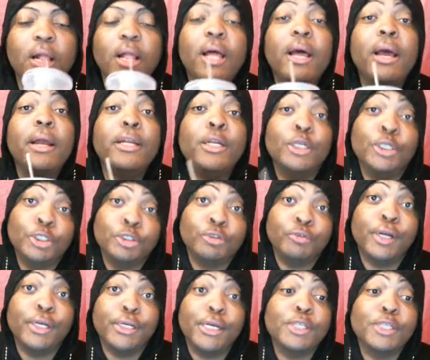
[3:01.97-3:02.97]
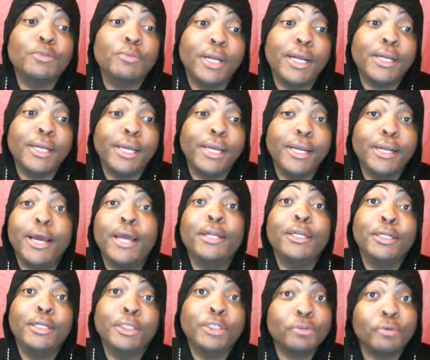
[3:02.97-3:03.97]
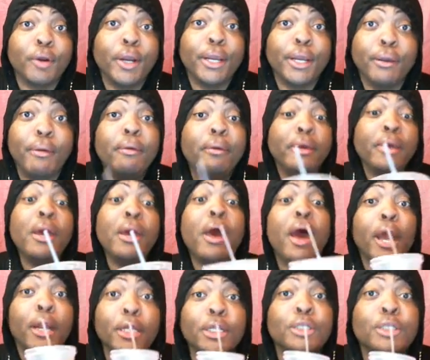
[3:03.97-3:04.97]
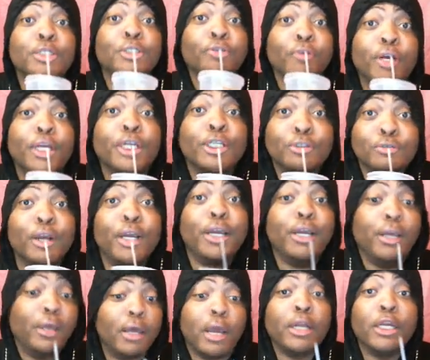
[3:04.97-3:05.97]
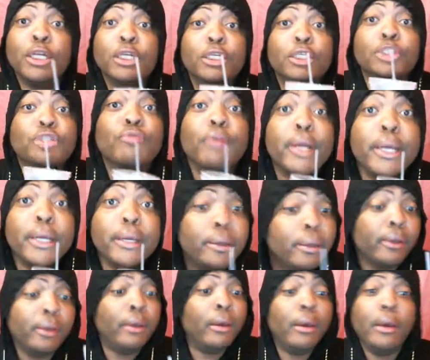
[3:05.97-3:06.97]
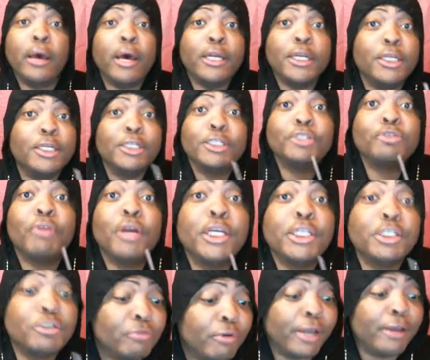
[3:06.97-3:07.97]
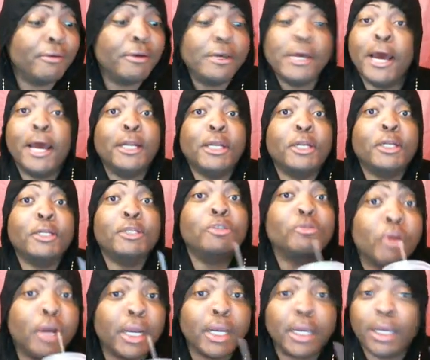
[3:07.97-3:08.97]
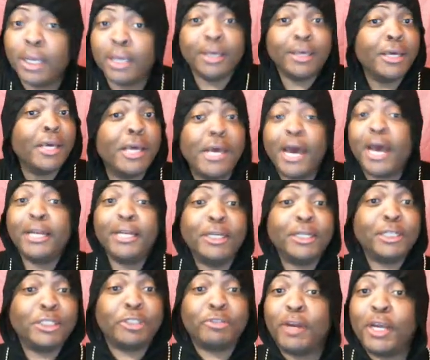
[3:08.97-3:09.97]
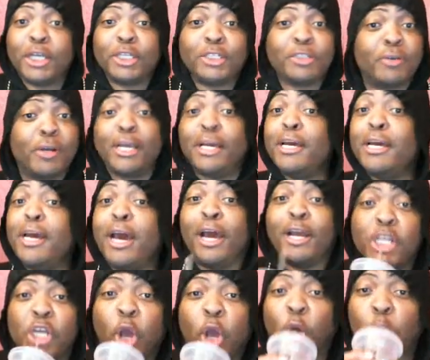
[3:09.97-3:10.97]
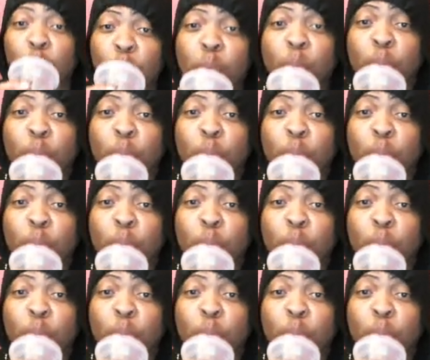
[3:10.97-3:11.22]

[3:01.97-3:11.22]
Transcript: I need a drink. That's what I need. I need a drink. I need a drink, drink. I need a drink. I need a drink, drink. I need a drink. I need a drink, drink. I need to go.